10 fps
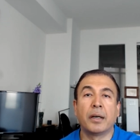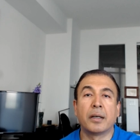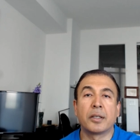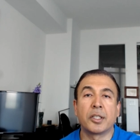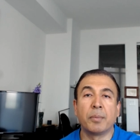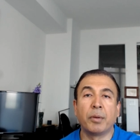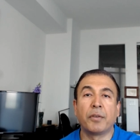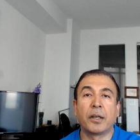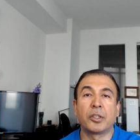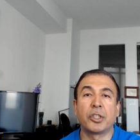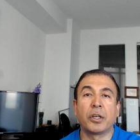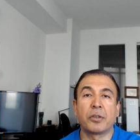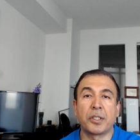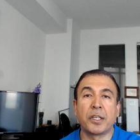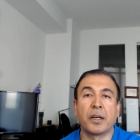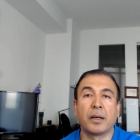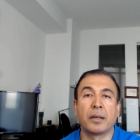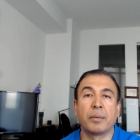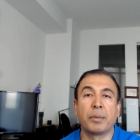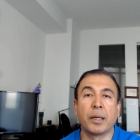Simplii Financial or
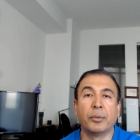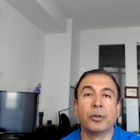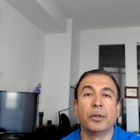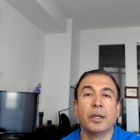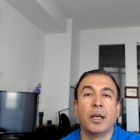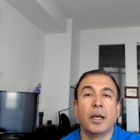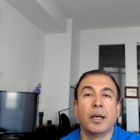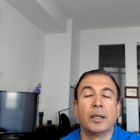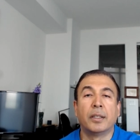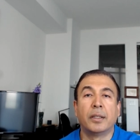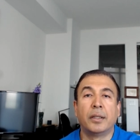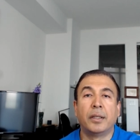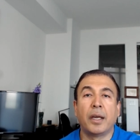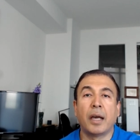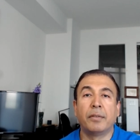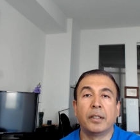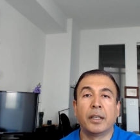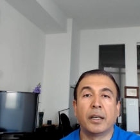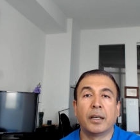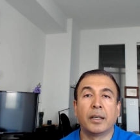BMO, they haven't.
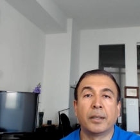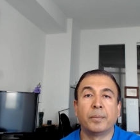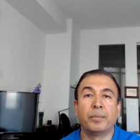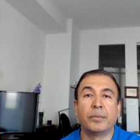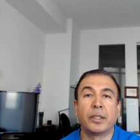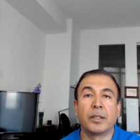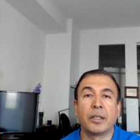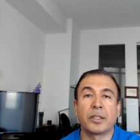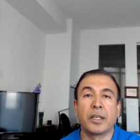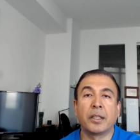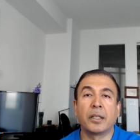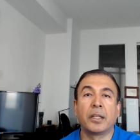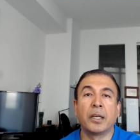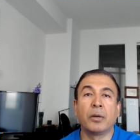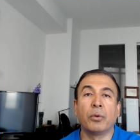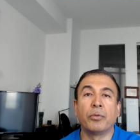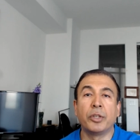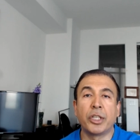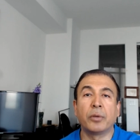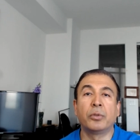They're saying that they'll
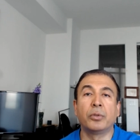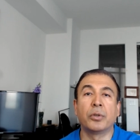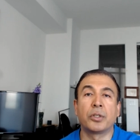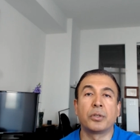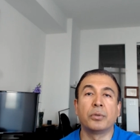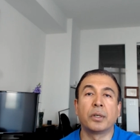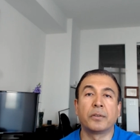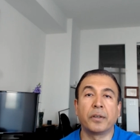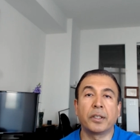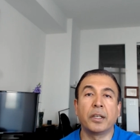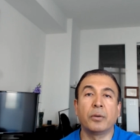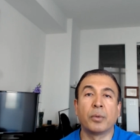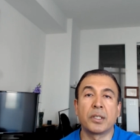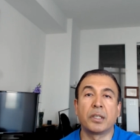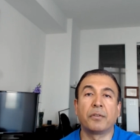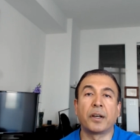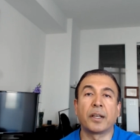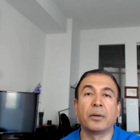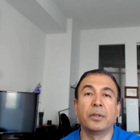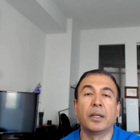reach out to those who are affected once they find
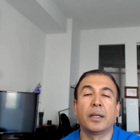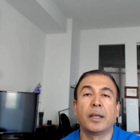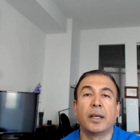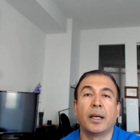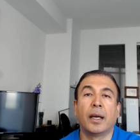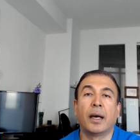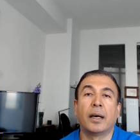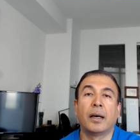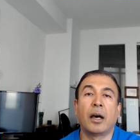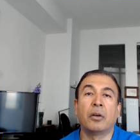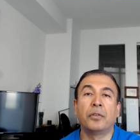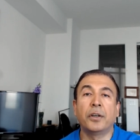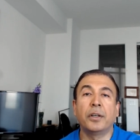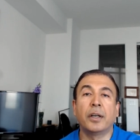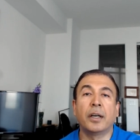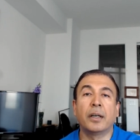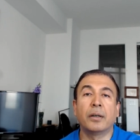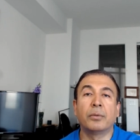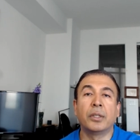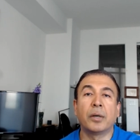out. However,
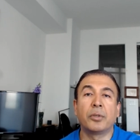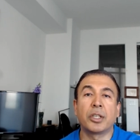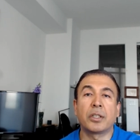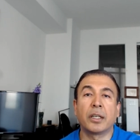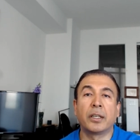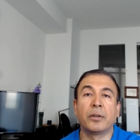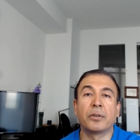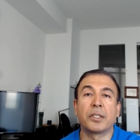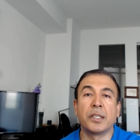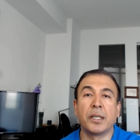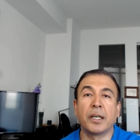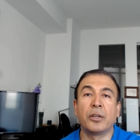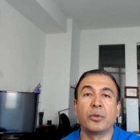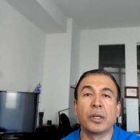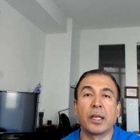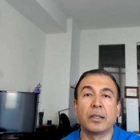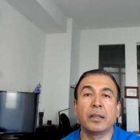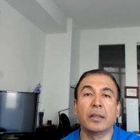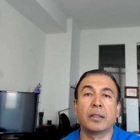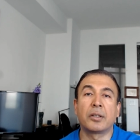without just sitting and doing
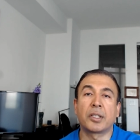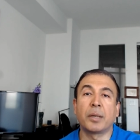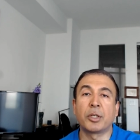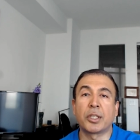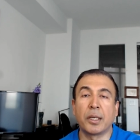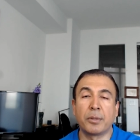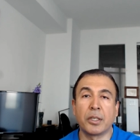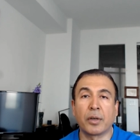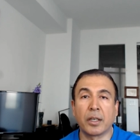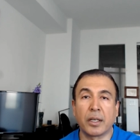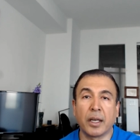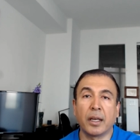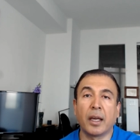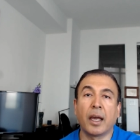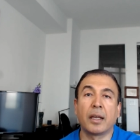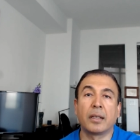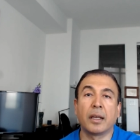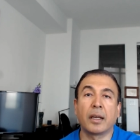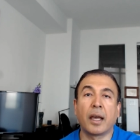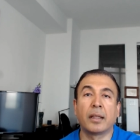nothing, there's some steps you can take,
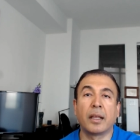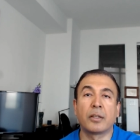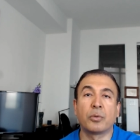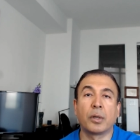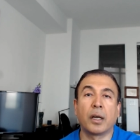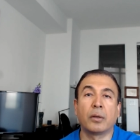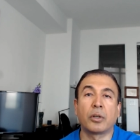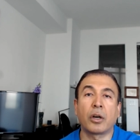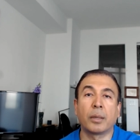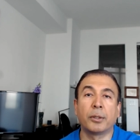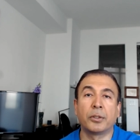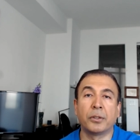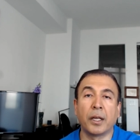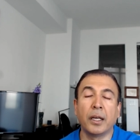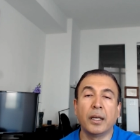and that's what I'll talk about today.